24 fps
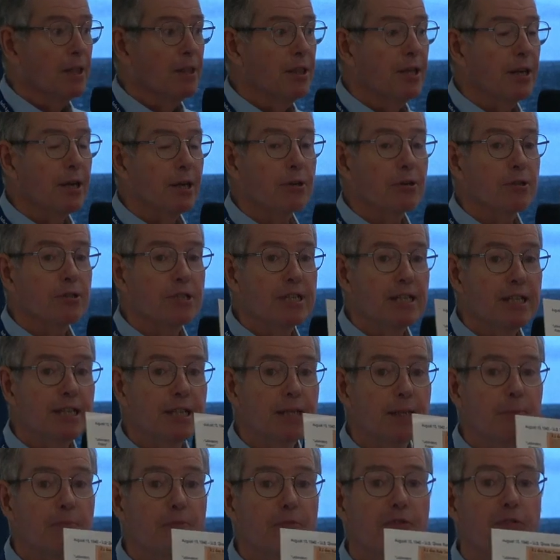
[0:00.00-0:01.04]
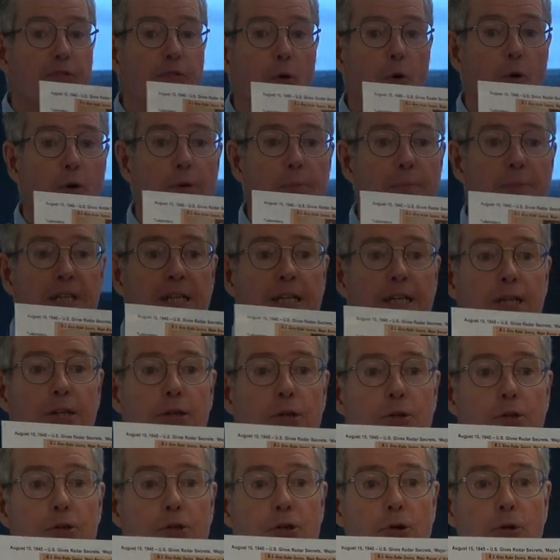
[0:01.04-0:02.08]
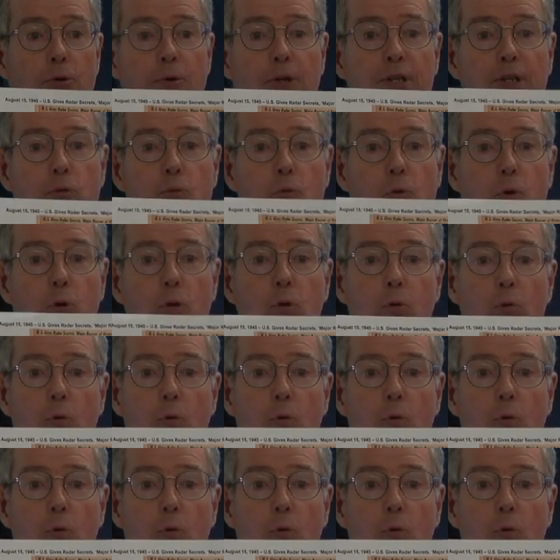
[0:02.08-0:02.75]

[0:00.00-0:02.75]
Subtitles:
Their team formed here during World